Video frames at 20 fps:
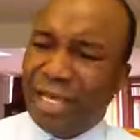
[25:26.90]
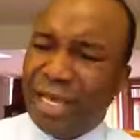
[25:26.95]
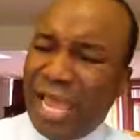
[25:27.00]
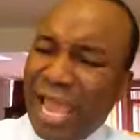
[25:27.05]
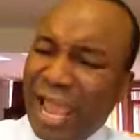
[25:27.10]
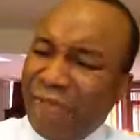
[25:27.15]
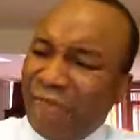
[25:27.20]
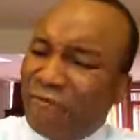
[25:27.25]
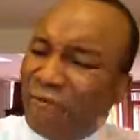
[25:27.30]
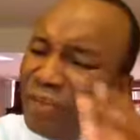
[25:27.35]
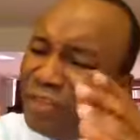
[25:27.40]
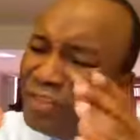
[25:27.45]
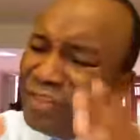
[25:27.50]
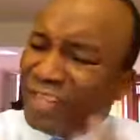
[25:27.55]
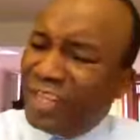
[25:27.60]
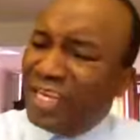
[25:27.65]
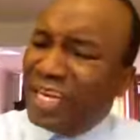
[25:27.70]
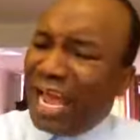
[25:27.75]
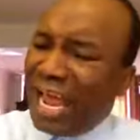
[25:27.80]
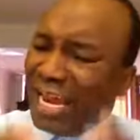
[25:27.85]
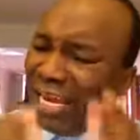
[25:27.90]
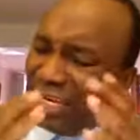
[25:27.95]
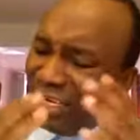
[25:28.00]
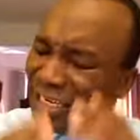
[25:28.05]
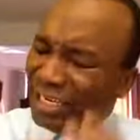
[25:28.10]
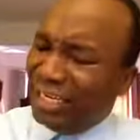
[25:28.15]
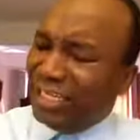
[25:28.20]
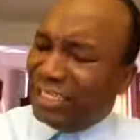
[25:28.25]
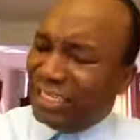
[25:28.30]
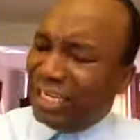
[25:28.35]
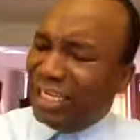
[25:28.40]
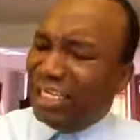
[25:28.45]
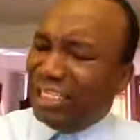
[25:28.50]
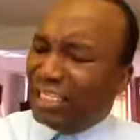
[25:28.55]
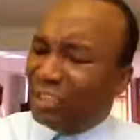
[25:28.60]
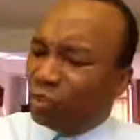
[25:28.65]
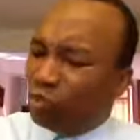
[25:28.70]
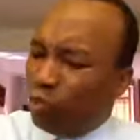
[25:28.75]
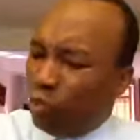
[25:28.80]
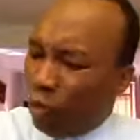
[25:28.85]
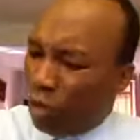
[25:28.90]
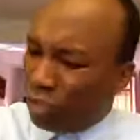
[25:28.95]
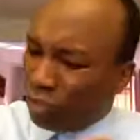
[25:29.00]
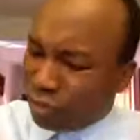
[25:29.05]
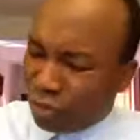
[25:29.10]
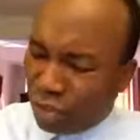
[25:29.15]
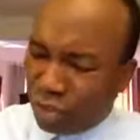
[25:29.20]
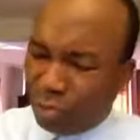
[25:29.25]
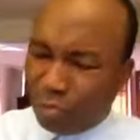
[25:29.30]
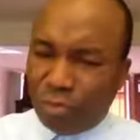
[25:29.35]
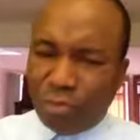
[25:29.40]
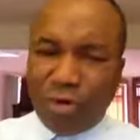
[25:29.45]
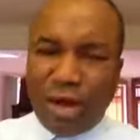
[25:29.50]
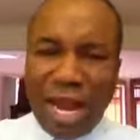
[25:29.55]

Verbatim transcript: Everything I read is questionable.